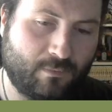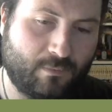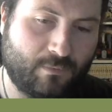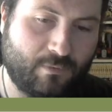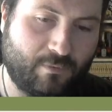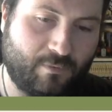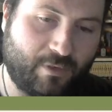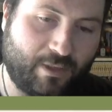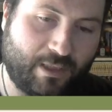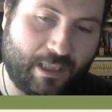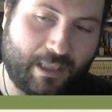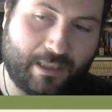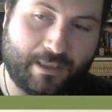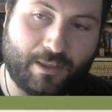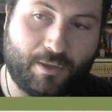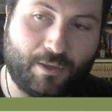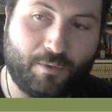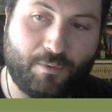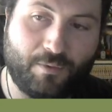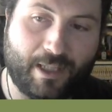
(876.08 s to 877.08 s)
Forgot
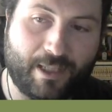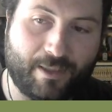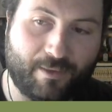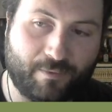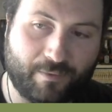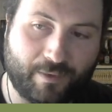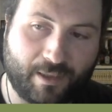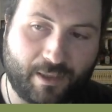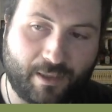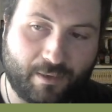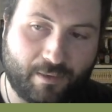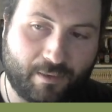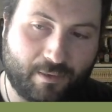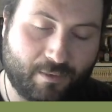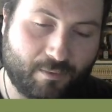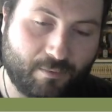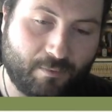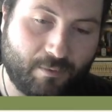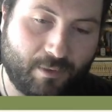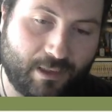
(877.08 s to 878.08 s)
to do that over here
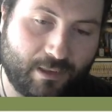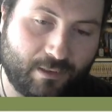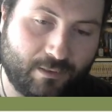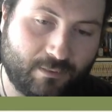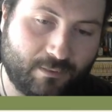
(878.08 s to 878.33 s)
as well.